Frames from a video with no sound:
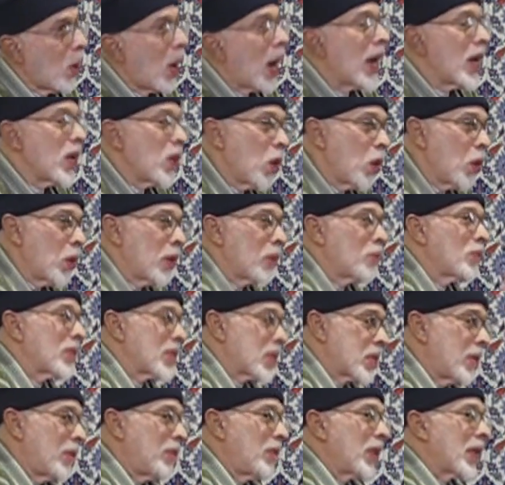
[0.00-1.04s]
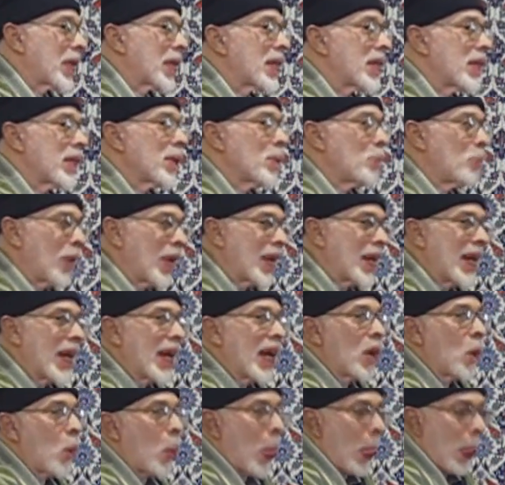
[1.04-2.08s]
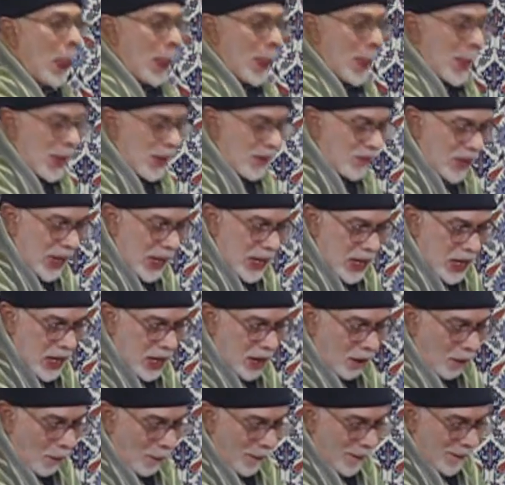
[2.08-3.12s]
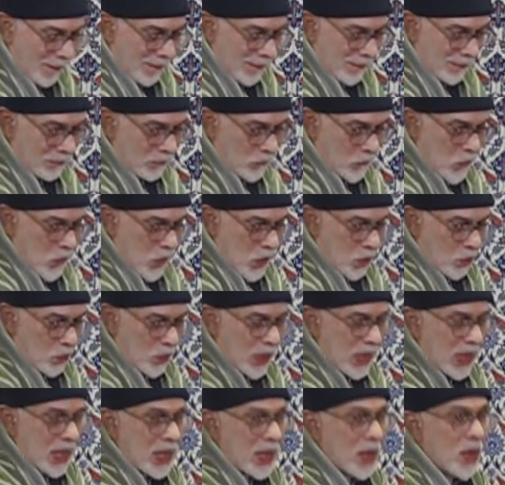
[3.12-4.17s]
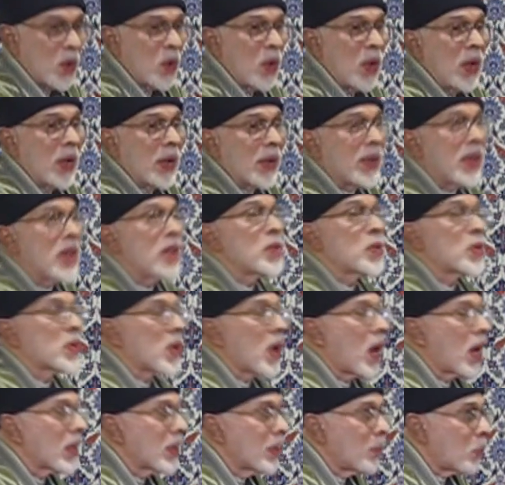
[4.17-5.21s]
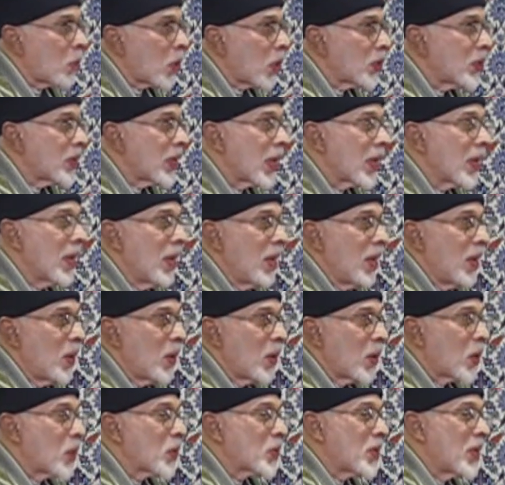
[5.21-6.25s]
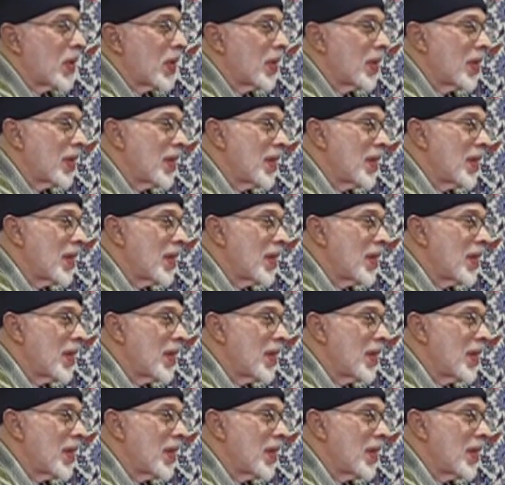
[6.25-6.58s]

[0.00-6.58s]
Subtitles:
I know it was difficult in the beginning when we didn't start the project, because